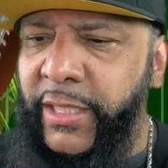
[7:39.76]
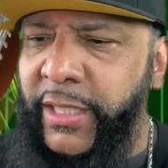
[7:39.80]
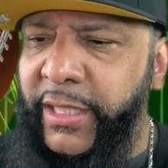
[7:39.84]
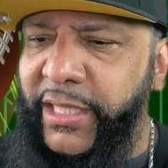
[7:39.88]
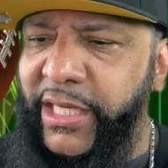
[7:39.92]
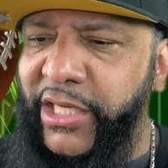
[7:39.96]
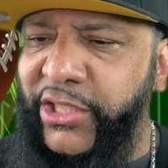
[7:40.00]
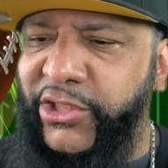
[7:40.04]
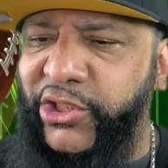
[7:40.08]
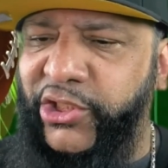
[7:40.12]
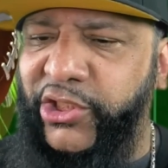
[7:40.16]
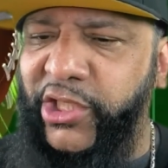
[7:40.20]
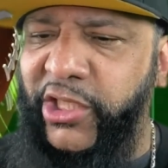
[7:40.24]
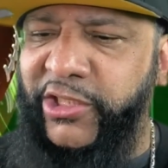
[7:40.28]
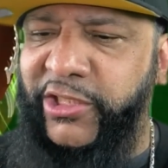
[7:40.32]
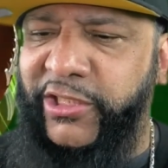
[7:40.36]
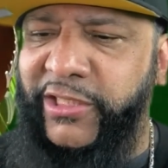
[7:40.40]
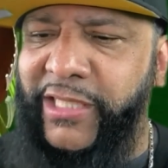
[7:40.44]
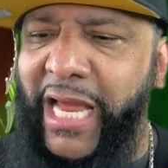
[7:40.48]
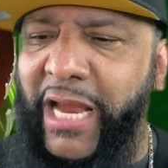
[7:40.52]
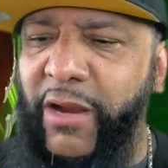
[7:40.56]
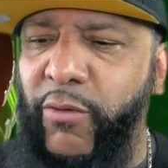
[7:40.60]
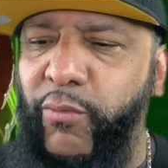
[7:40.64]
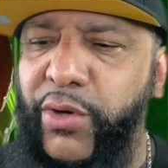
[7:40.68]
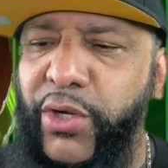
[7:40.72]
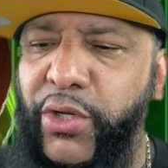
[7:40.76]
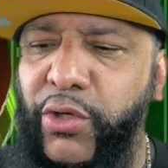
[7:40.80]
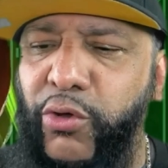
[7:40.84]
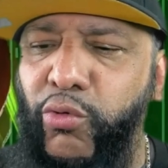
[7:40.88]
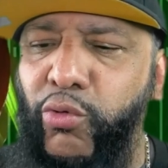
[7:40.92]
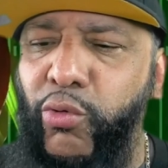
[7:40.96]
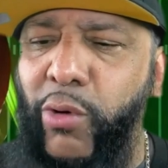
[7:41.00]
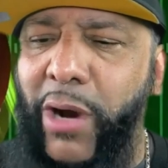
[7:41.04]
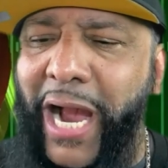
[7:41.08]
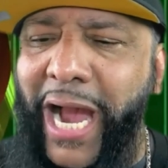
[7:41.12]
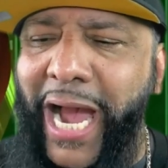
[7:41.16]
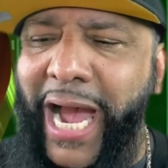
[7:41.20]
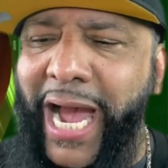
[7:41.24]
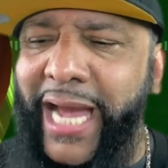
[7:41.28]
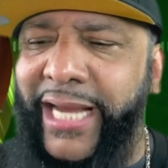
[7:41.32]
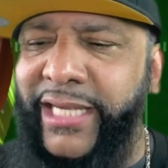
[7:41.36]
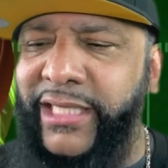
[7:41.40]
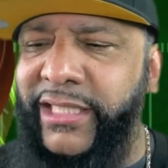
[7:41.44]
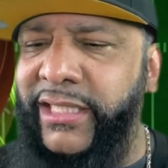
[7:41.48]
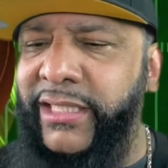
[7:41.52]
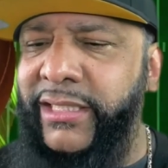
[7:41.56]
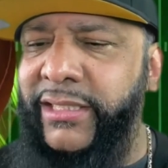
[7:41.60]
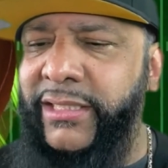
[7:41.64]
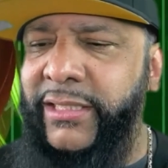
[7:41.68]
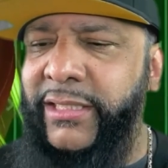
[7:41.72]
it's just like when you
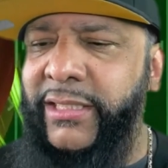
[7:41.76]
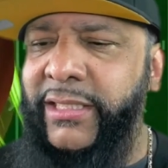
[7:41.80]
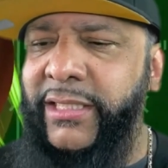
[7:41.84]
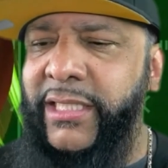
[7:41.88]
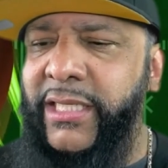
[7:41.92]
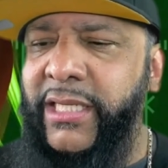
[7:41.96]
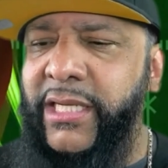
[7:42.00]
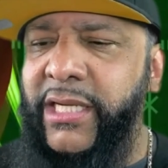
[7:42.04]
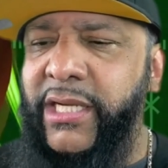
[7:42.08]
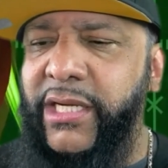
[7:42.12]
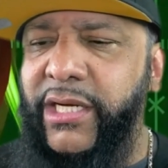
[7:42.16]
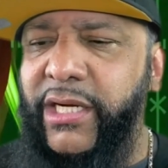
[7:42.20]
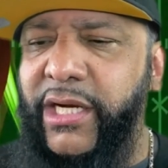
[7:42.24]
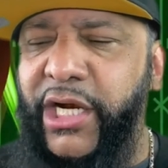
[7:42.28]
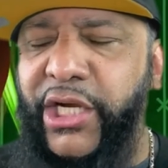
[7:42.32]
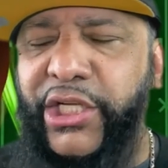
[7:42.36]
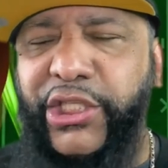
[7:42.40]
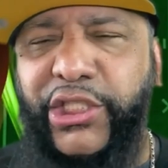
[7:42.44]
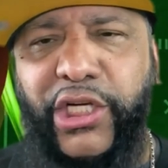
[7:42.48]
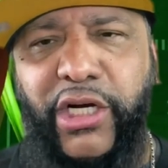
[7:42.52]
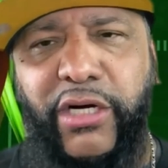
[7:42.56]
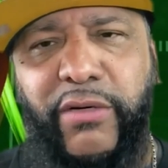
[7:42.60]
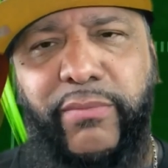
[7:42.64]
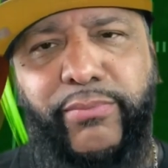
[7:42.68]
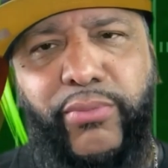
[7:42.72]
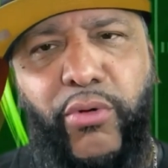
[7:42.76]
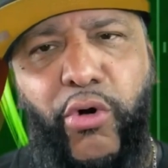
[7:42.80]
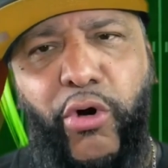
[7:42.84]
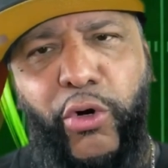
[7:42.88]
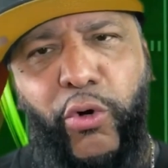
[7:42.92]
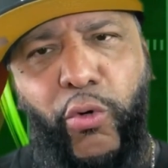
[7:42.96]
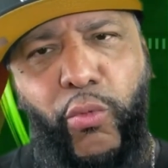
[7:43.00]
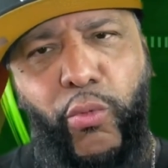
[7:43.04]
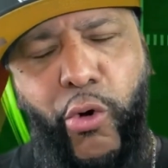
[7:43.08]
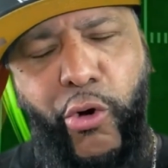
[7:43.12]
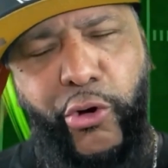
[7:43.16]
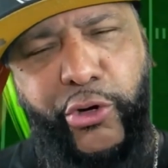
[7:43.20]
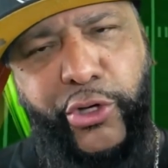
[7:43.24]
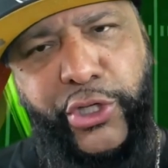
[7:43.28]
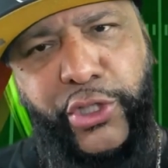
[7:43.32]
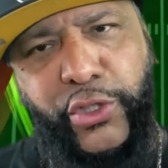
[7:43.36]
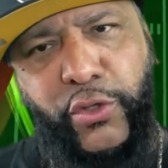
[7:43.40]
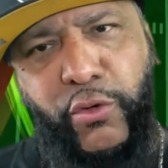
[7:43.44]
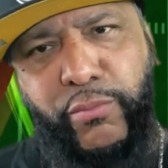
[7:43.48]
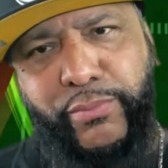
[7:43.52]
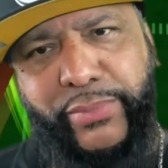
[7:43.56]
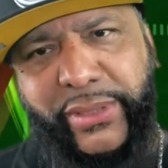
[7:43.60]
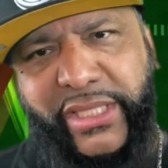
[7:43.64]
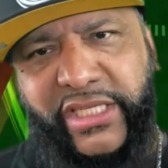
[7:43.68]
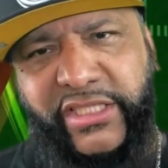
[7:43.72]
hire a young boy to work in your
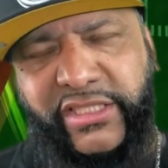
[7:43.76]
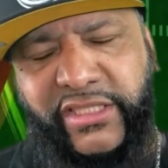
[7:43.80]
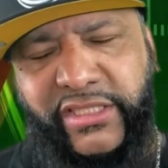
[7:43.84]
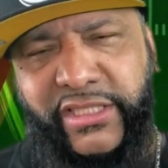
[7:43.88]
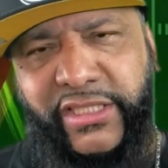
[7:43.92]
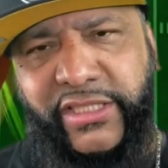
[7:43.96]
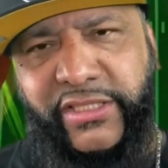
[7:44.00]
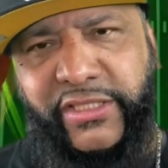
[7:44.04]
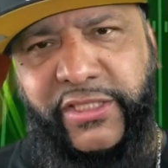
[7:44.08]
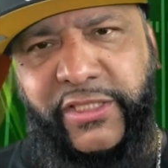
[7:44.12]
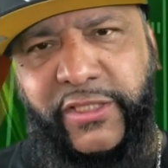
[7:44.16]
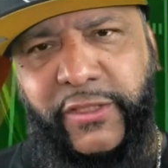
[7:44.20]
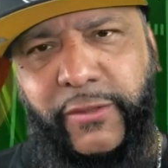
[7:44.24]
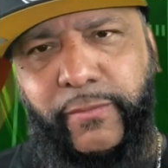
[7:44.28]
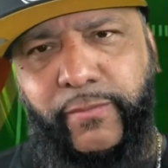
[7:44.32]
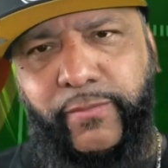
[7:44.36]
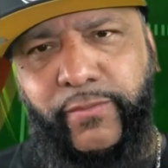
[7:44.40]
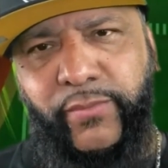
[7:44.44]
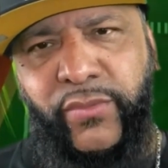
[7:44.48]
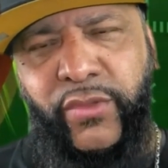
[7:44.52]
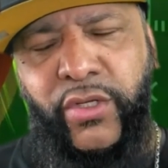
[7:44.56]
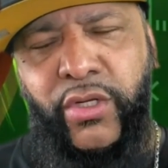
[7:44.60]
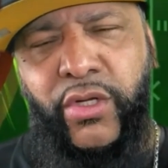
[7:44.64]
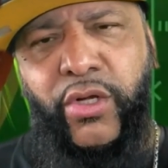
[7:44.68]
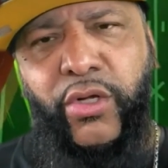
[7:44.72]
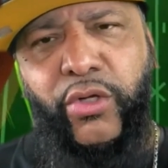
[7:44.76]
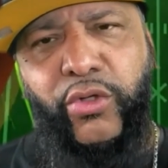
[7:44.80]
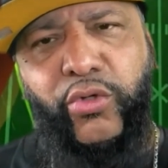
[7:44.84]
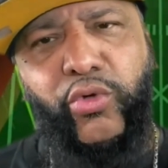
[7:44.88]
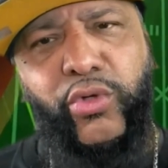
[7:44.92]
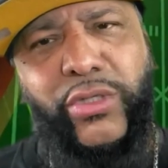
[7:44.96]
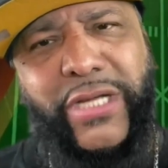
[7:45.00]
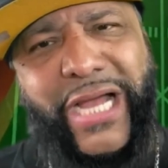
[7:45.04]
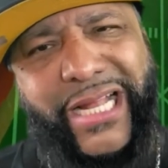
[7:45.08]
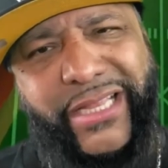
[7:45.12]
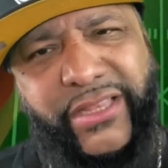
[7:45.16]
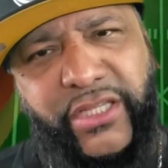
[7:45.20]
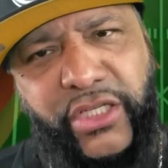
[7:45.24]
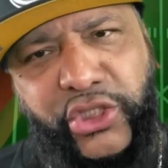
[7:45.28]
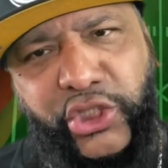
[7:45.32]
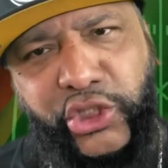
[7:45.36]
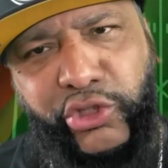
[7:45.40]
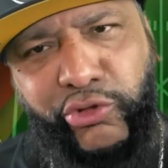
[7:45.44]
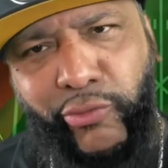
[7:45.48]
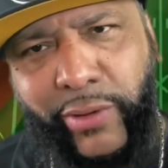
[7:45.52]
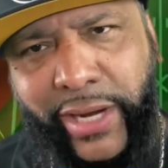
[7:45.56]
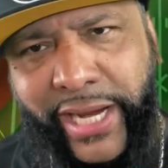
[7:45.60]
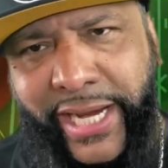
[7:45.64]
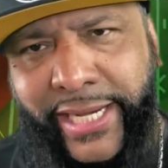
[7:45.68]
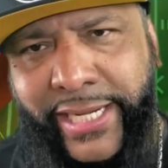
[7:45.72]
business. You got to
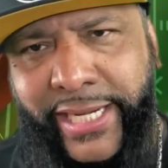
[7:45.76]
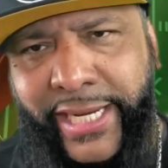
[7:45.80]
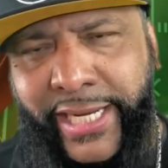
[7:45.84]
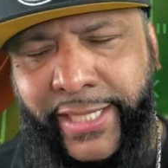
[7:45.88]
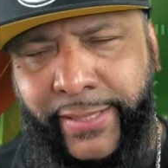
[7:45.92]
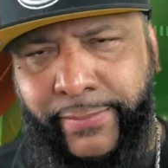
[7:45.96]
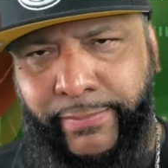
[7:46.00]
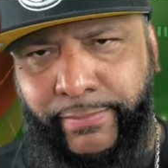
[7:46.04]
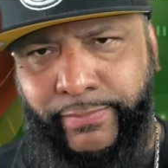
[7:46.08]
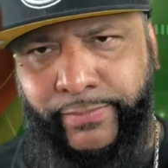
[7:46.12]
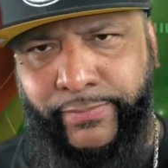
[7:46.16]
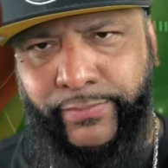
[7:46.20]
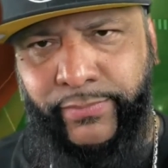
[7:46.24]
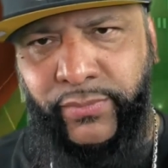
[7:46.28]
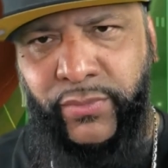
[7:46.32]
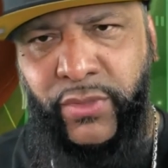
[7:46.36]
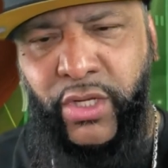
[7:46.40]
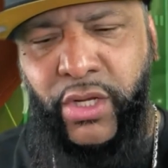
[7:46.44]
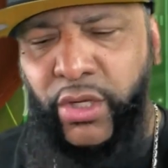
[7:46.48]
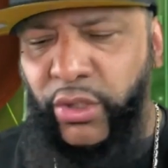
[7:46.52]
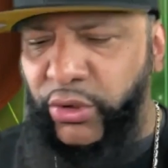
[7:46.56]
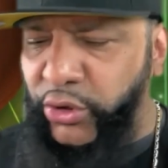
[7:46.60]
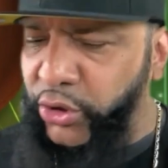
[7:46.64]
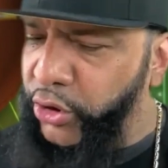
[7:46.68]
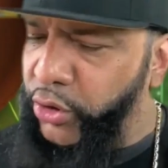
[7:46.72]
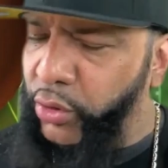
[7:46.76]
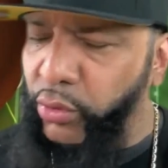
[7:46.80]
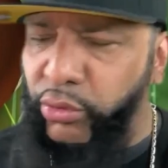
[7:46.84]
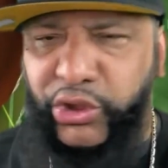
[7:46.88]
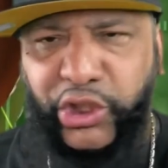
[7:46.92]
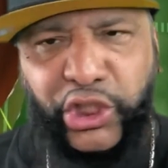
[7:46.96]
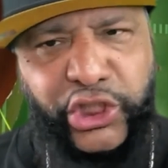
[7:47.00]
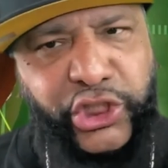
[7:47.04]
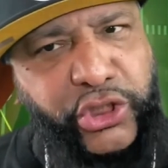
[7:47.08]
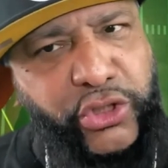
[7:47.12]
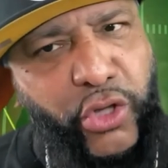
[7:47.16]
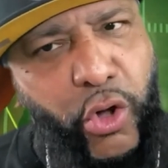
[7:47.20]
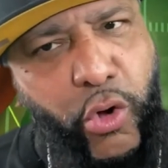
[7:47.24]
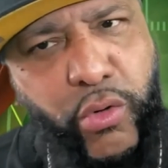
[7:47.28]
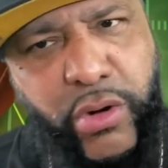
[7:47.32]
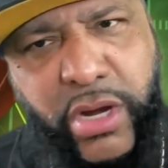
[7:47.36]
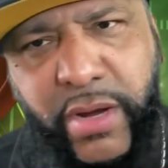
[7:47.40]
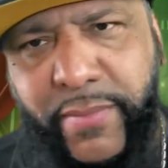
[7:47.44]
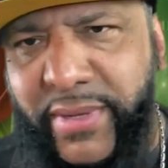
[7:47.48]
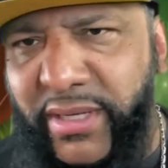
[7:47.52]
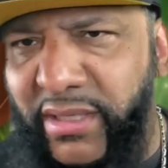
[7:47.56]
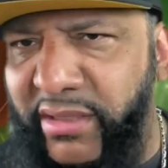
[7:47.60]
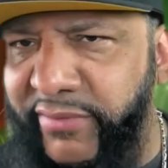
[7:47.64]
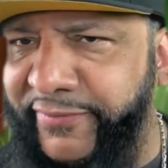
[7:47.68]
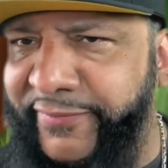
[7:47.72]
train him. You don't just throw him
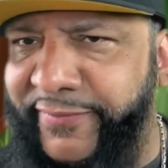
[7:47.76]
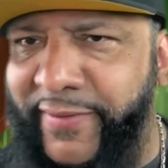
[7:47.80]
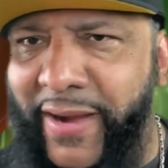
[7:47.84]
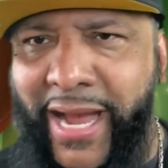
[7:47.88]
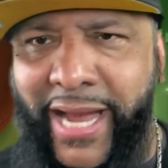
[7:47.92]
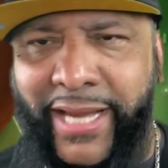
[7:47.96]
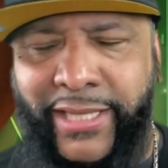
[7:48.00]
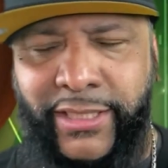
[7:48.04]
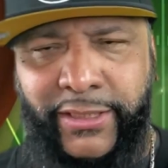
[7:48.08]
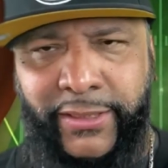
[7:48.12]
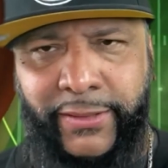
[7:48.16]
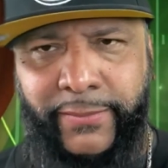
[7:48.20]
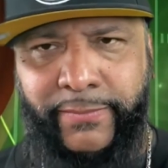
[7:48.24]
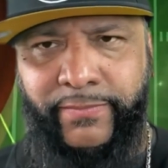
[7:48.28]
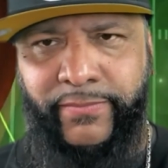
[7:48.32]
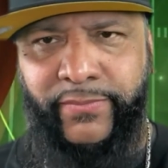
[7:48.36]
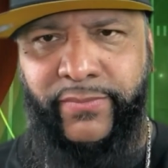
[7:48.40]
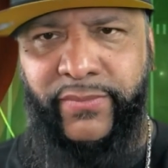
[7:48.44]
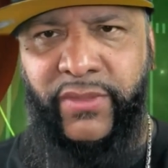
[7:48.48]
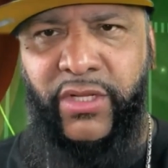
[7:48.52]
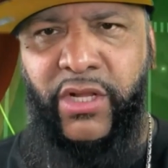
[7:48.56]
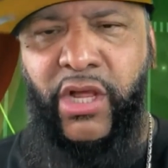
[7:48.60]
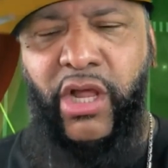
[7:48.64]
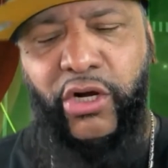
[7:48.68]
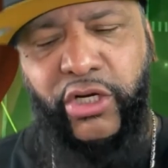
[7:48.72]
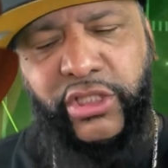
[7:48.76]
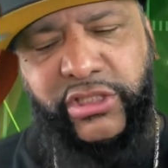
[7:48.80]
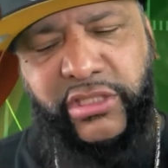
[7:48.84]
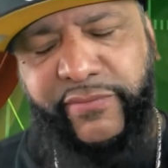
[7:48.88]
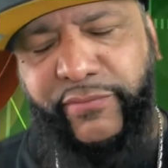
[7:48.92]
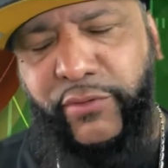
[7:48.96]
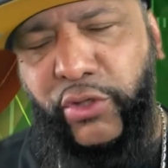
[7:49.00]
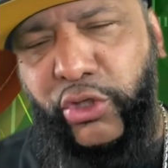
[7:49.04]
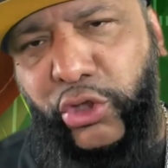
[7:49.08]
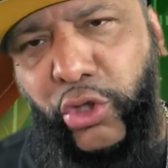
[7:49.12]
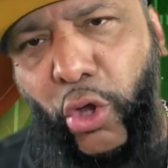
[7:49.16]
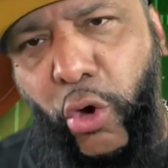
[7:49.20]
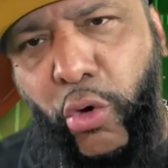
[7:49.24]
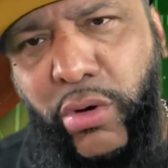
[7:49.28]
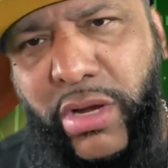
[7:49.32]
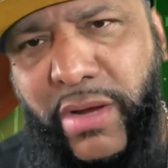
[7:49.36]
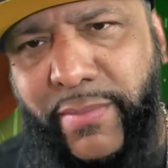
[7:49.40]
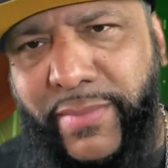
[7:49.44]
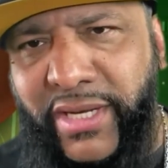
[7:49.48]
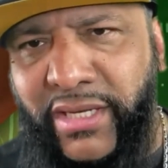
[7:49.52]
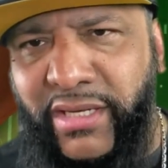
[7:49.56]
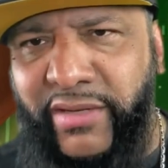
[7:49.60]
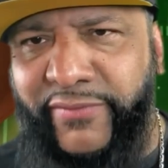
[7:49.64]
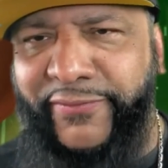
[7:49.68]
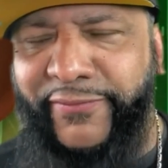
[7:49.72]
in the fire. Because if you throw him
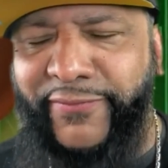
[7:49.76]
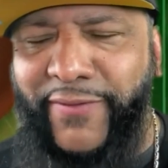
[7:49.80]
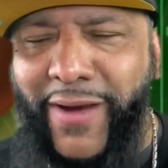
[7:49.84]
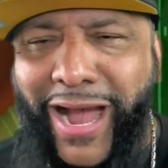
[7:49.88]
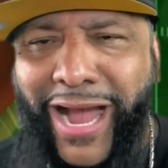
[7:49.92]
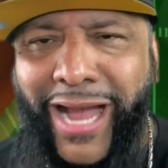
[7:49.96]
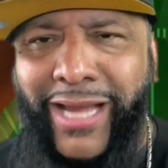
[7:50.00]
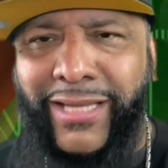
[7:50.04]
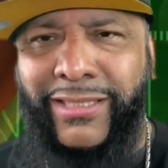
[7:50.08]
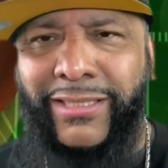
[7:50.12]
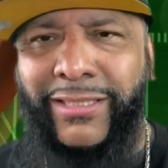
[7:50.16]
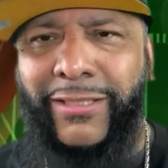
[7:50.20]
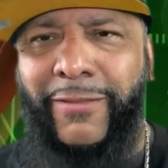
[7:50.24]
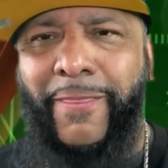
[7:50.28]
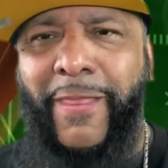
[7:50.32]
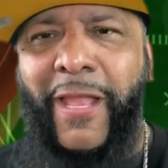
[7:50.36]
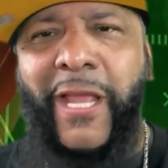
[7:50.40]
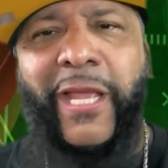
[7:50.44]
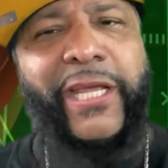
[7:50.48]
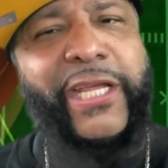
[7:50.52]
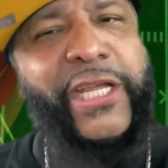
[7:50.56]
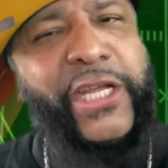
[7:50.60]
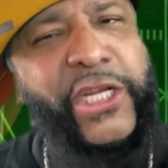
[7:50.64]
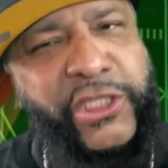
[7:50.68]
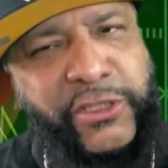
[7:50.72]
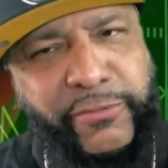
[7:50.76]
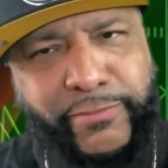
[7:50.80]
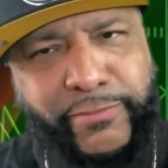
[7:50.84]
in the fire, he's